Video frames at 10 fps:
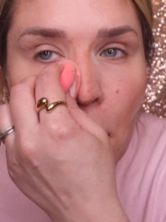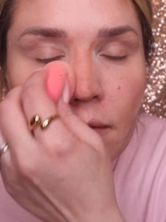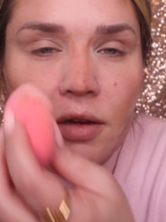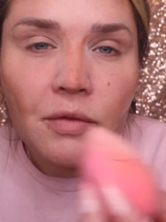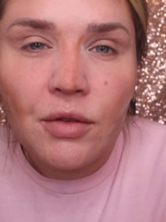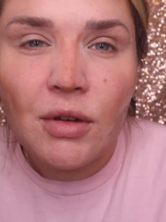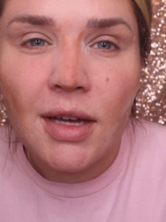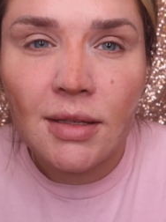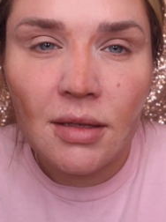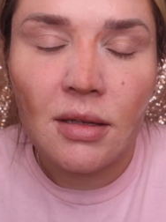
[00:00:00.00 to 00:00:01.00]
And if you
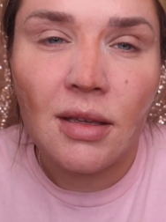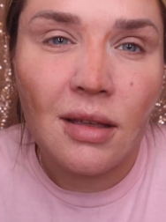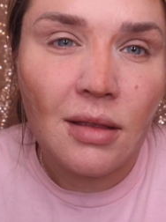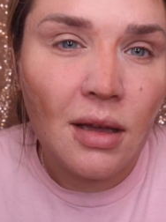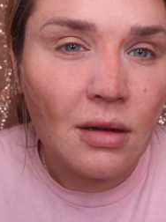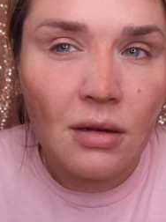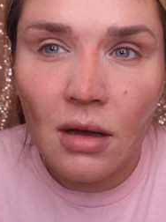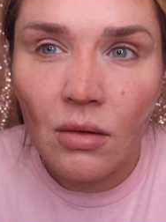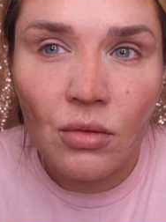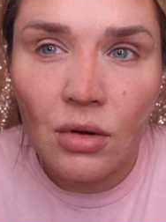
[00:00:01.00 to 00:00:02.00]
guys didn't get that, you're
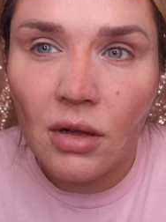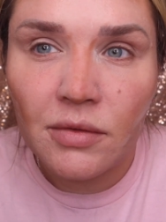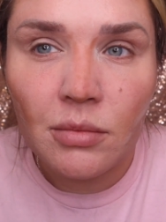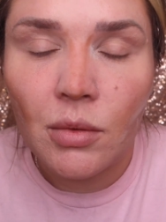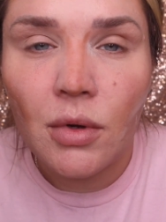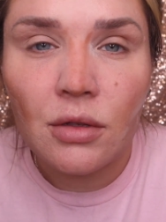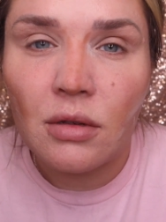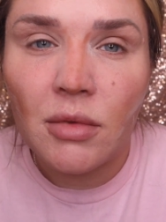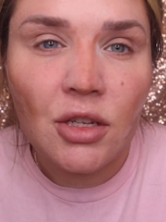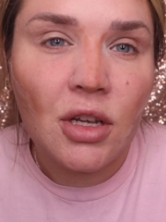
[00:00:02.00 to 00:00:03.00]
not old enough to be
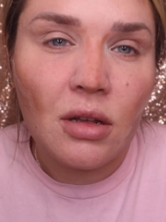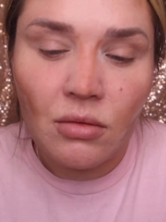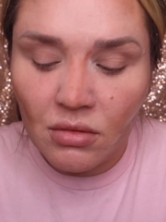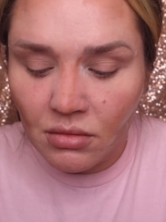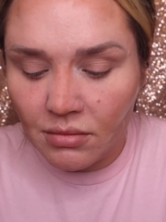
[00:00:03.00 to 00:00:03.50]
watching my channel.